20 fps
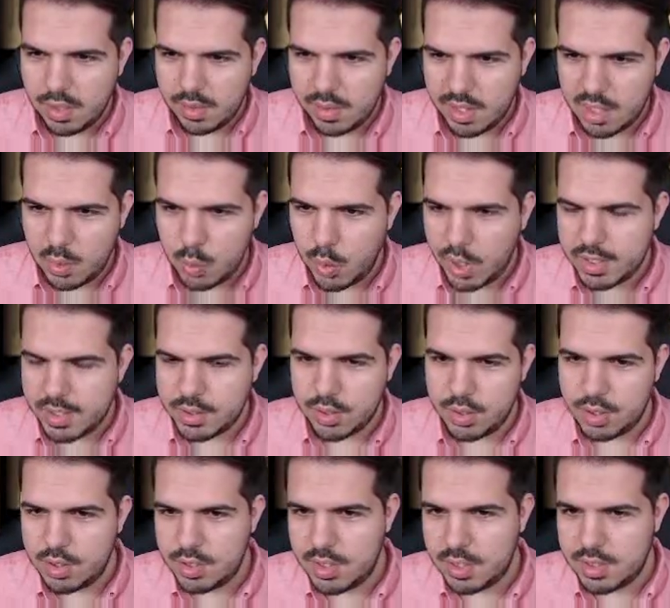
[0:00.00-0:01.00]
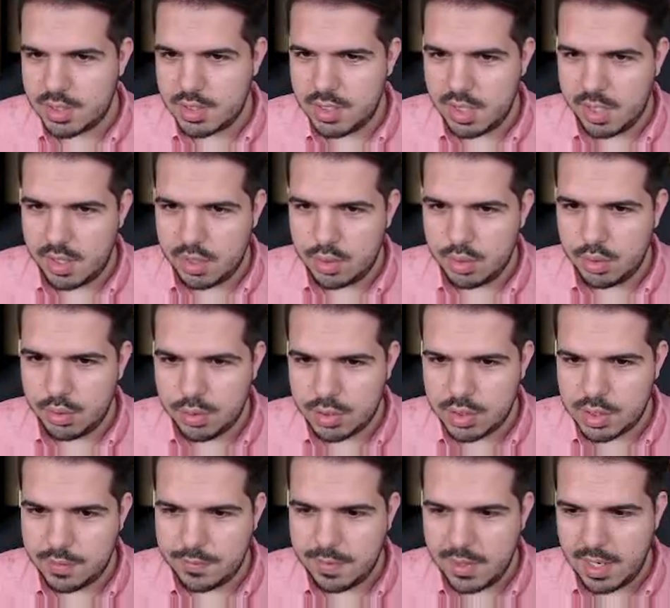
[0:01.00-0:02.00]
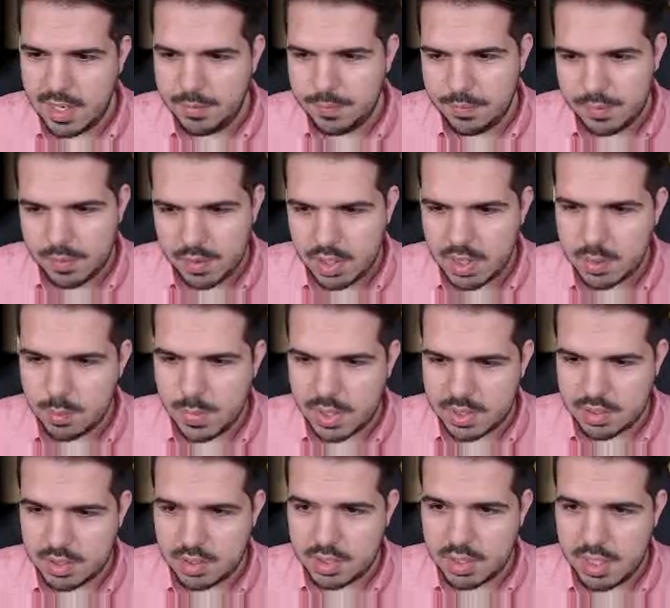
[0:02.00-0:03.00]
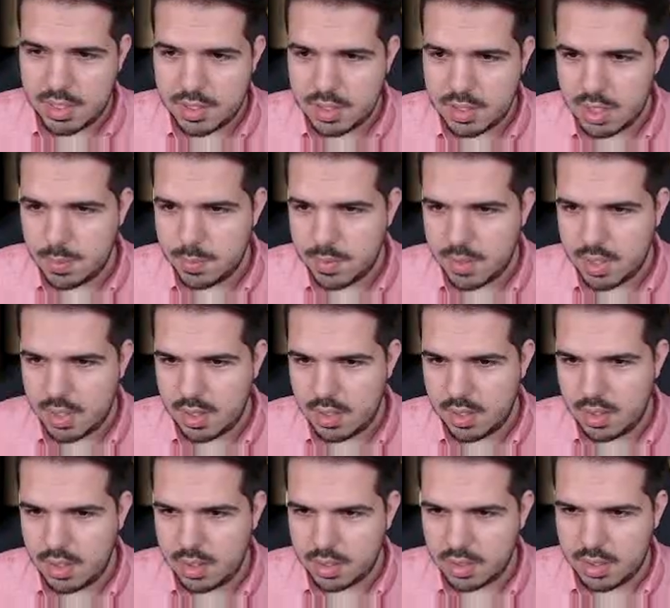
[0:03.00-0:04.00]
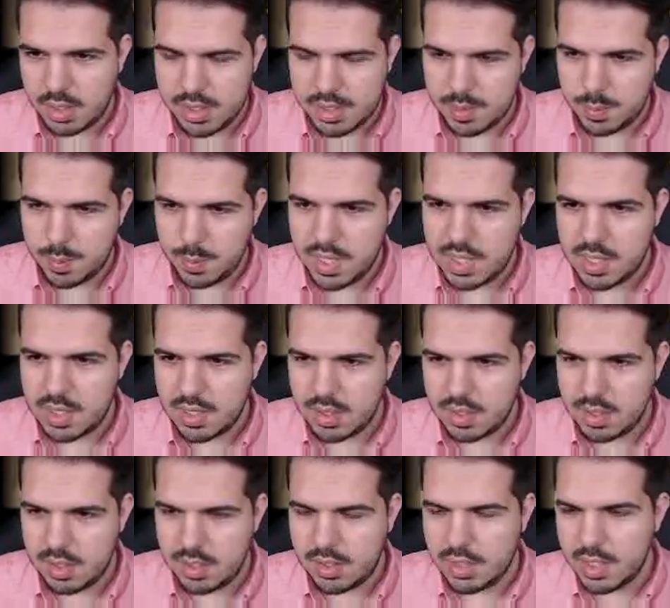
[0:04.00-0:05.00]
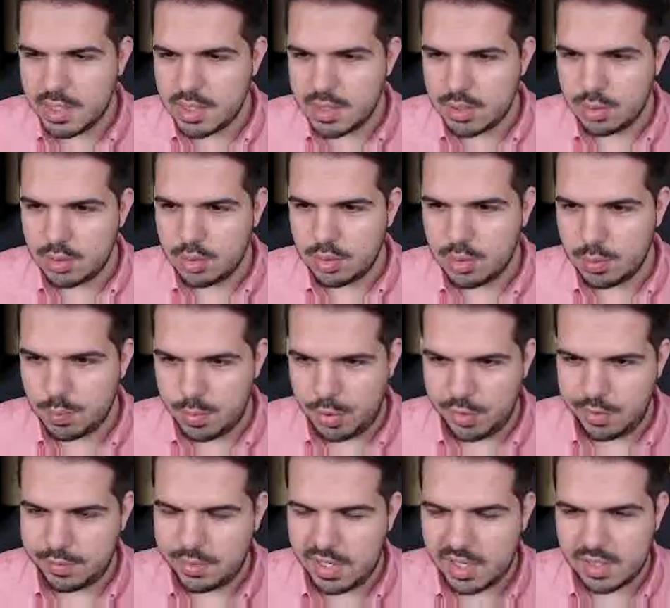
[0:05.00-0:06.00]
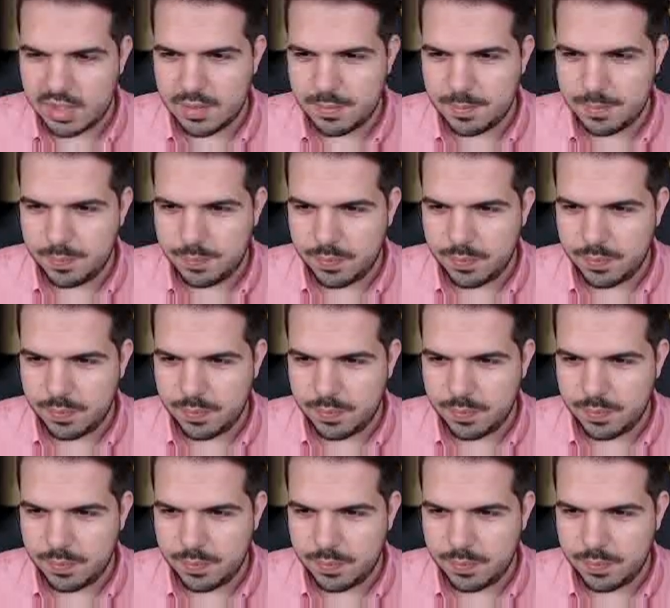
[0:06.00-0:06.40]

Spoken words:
Then Drain Soul is just another tool to survive. It makes the giant cheaper, it clears a minion, it heals you, perfect.